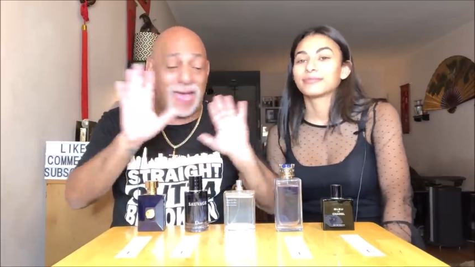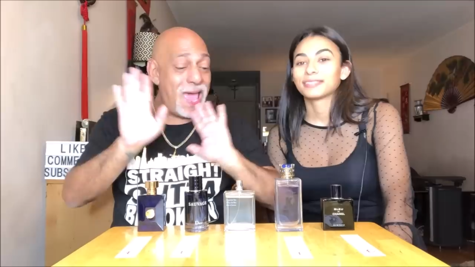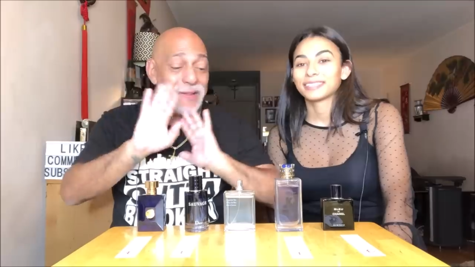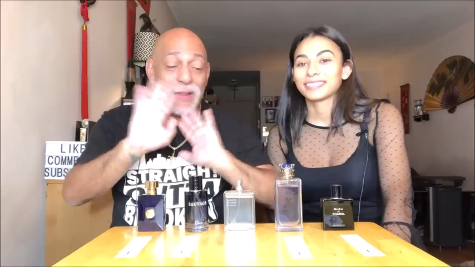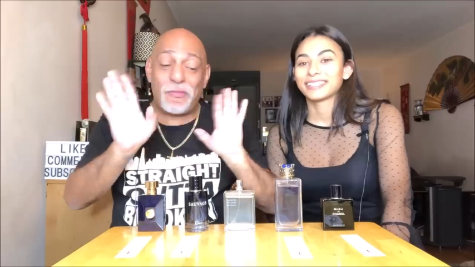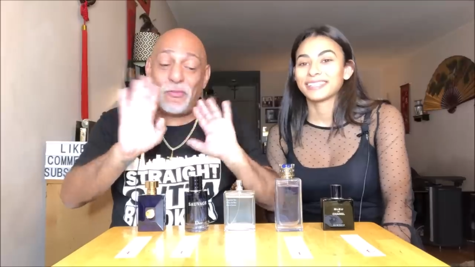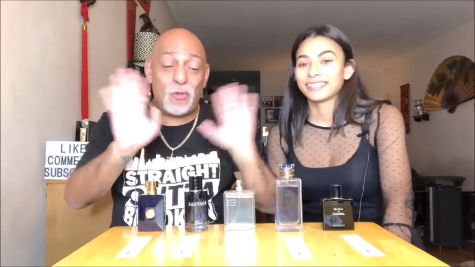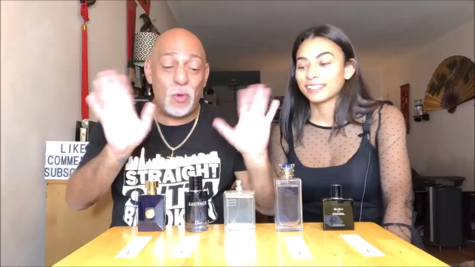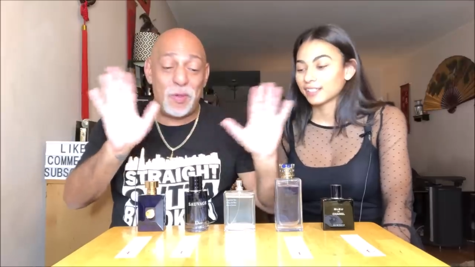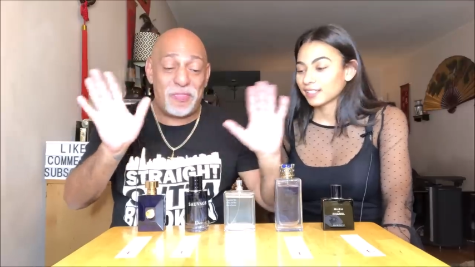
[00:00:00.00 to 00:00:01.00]
Speaker 1: Had nothing to
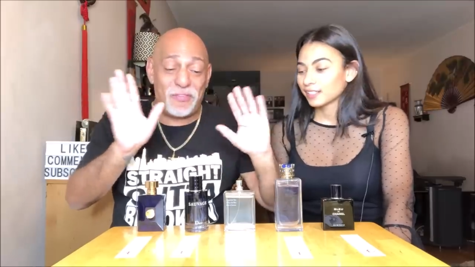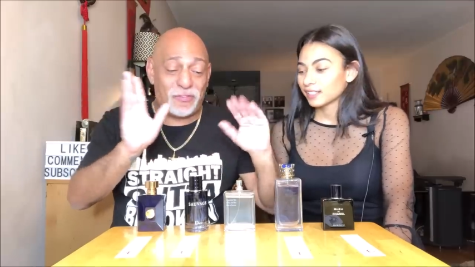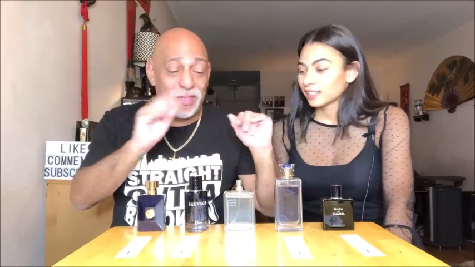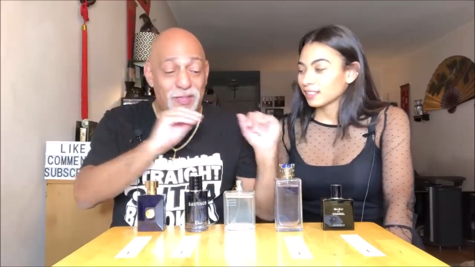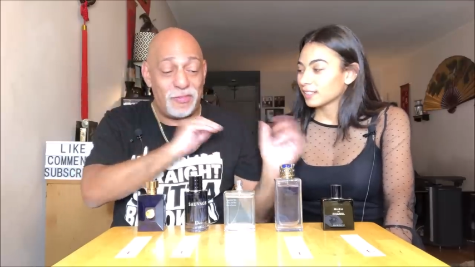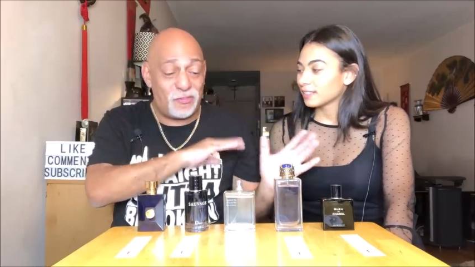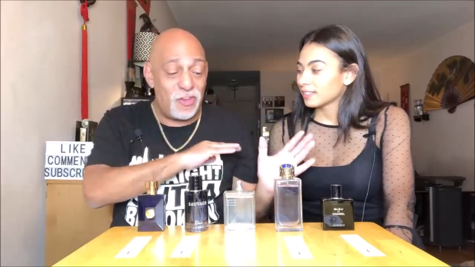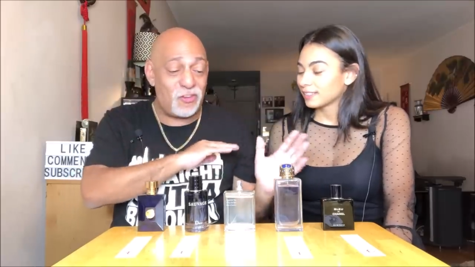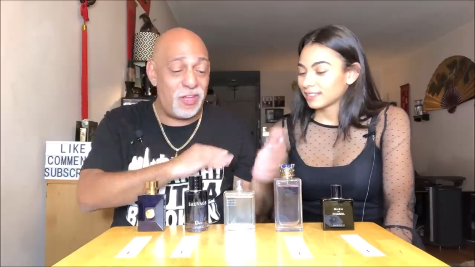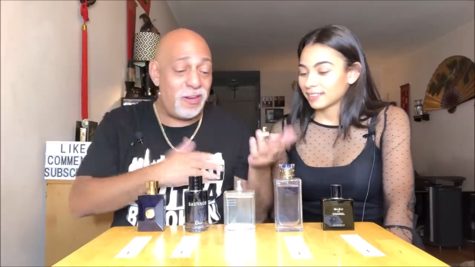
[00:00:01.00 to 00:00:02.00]
do with this
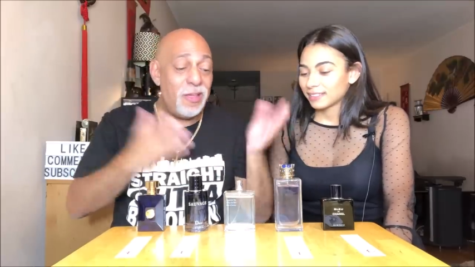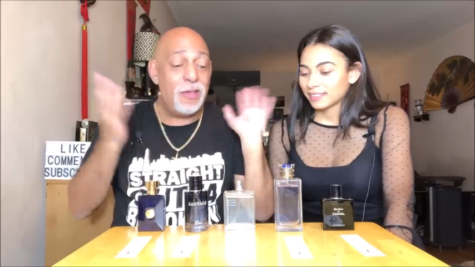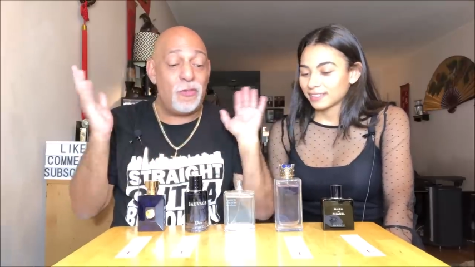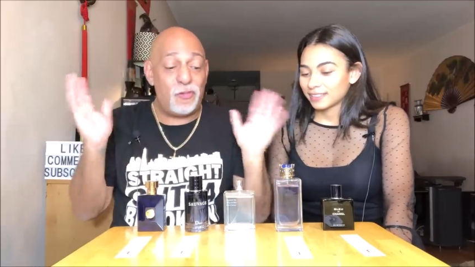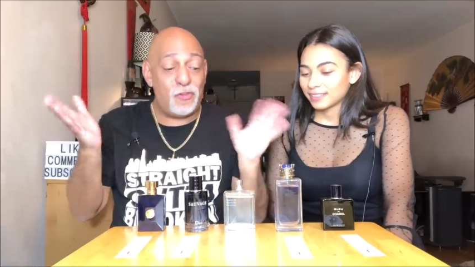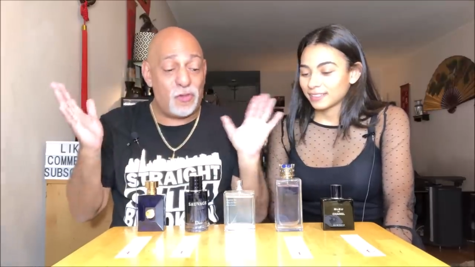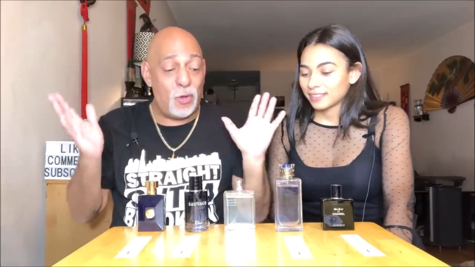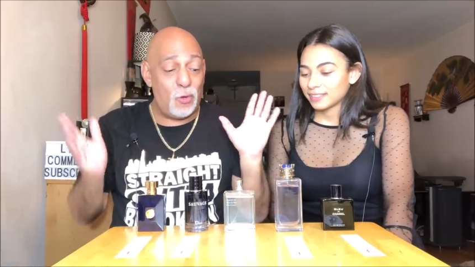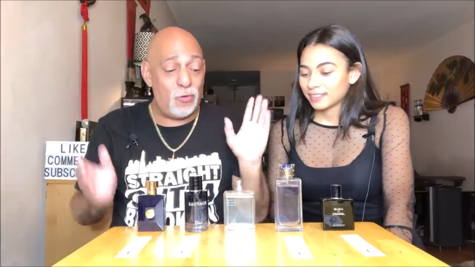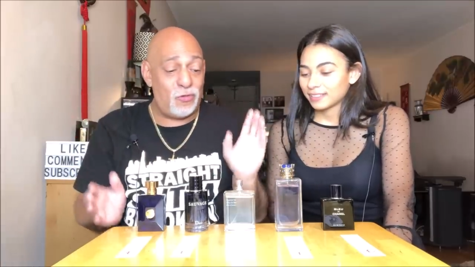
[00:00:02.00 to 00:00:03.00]
decision. She
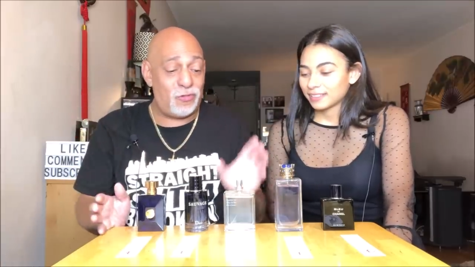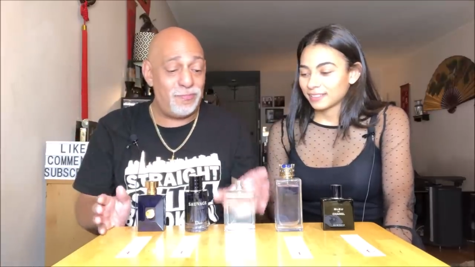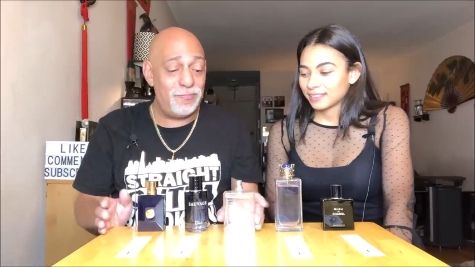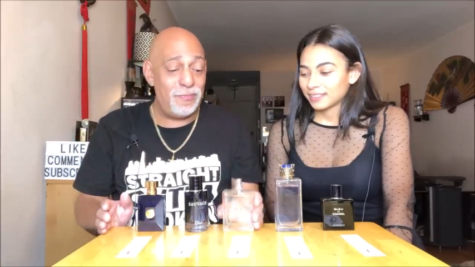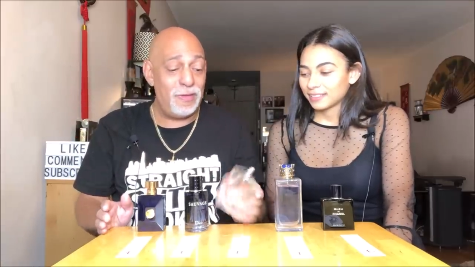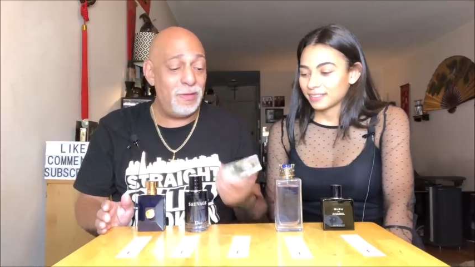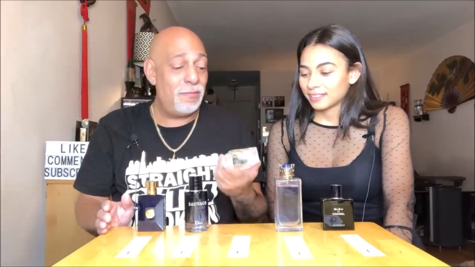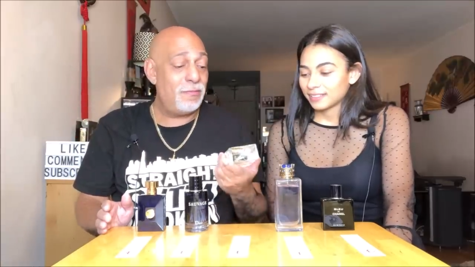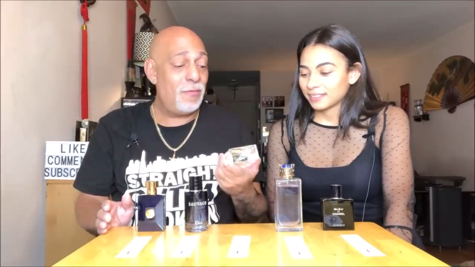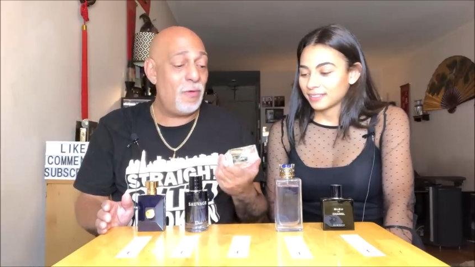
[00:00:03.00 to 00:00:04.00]
chose
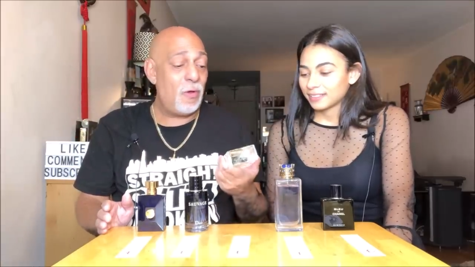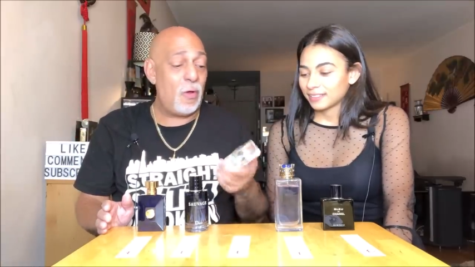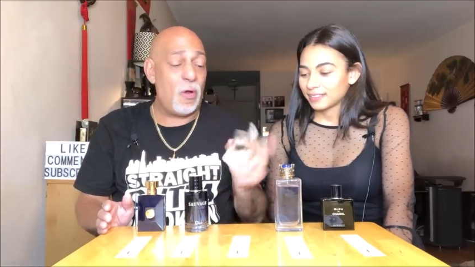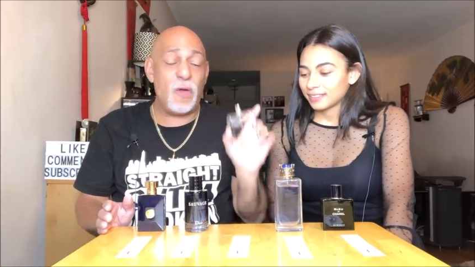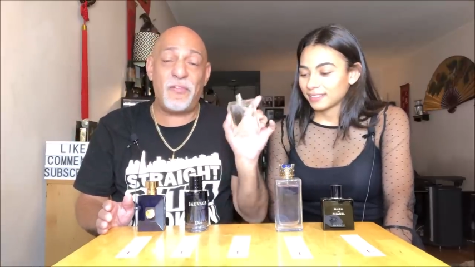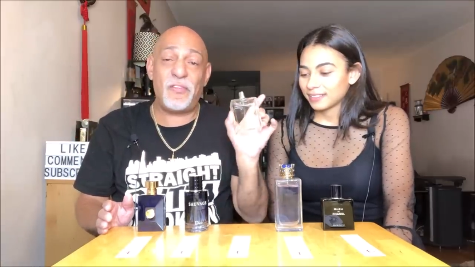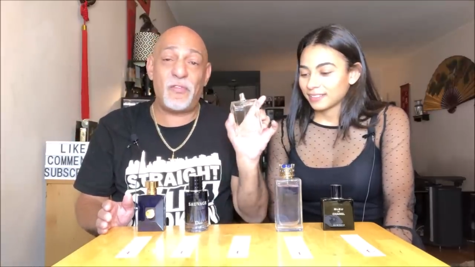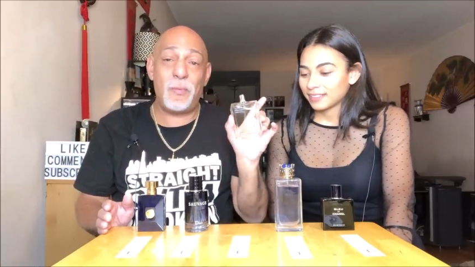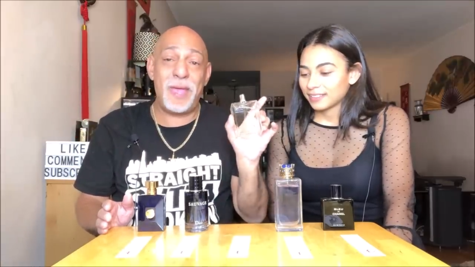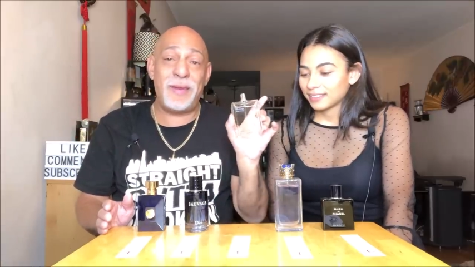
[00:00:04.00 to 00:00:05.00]
Office
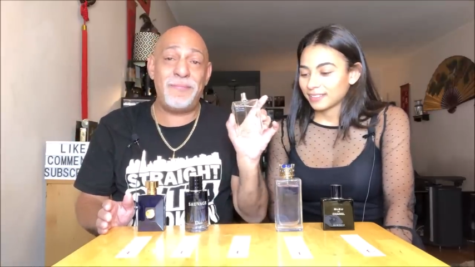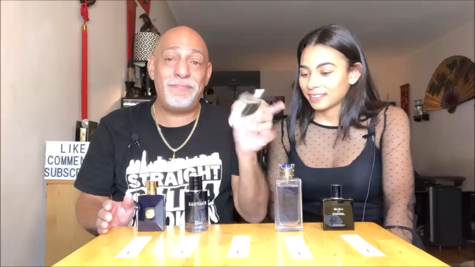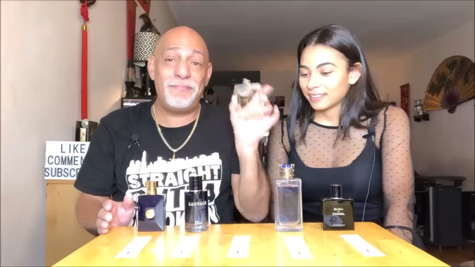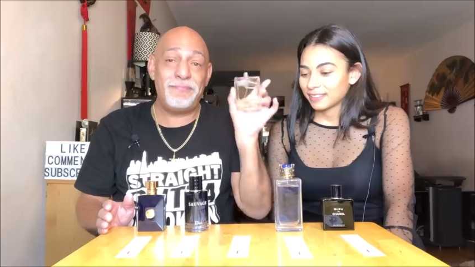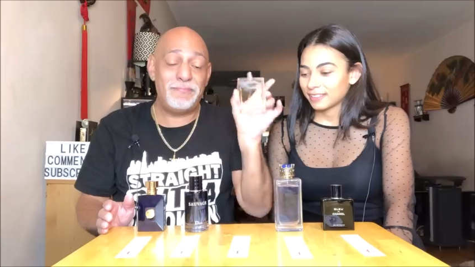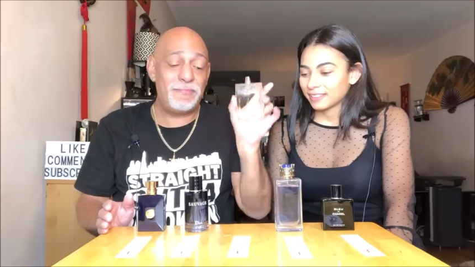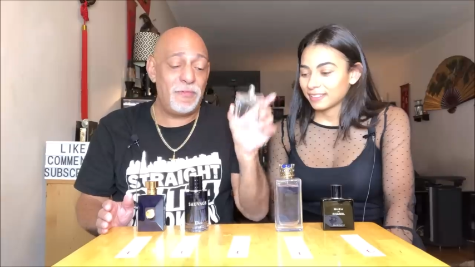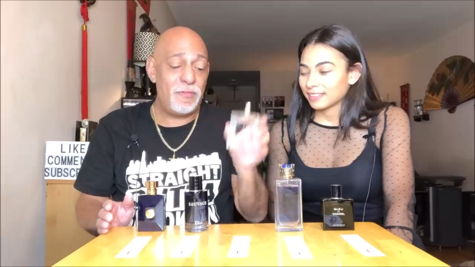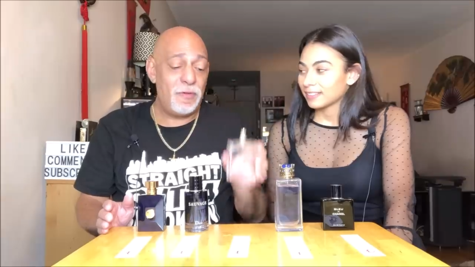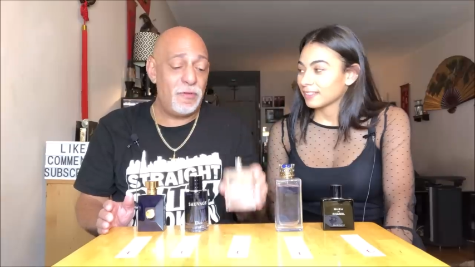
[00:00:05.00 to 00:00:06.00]
for Men,
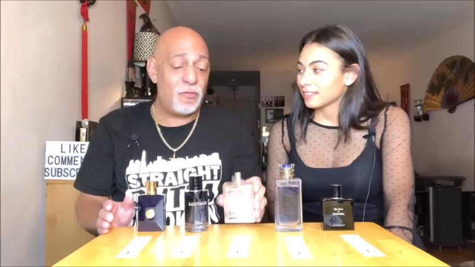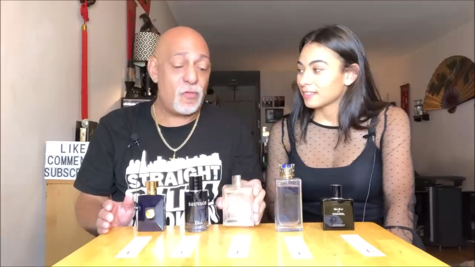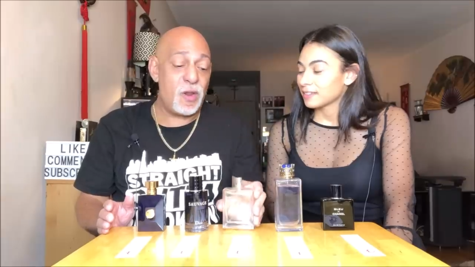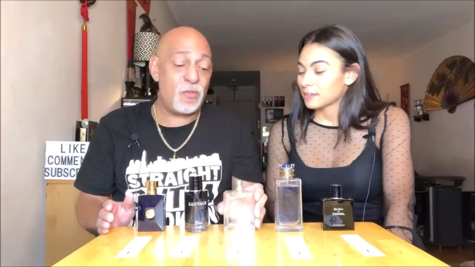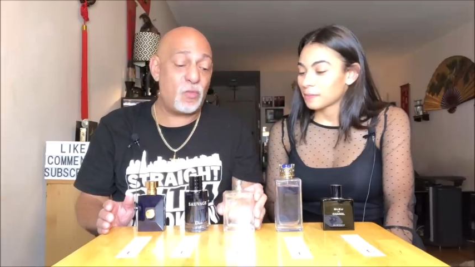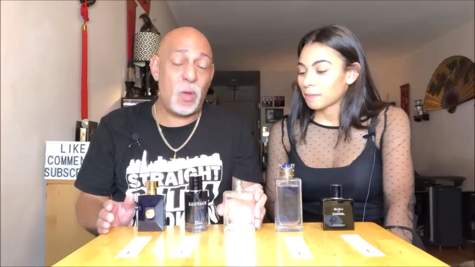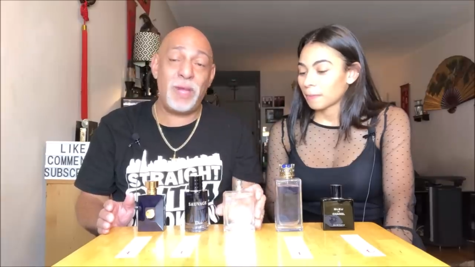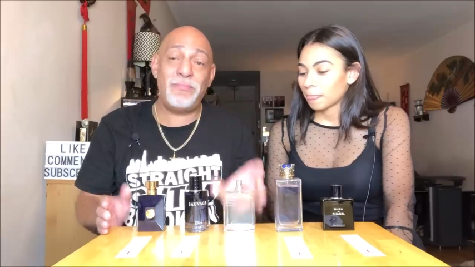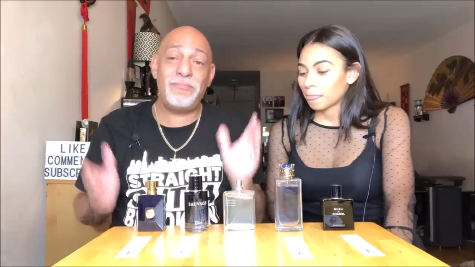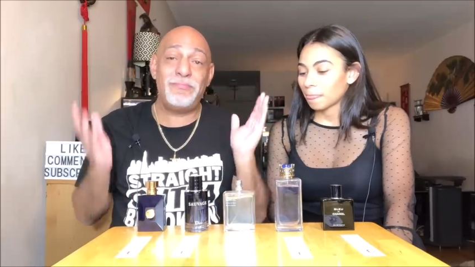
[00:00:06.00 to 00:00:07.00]
Fragrance
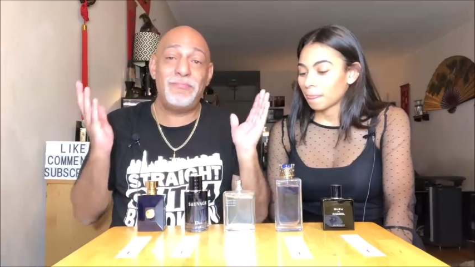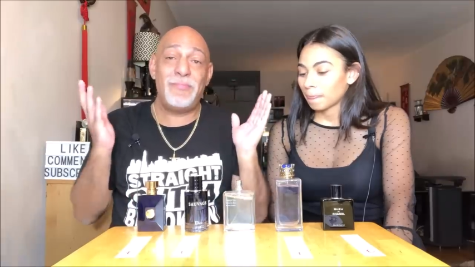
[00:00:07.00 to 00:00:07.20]
One,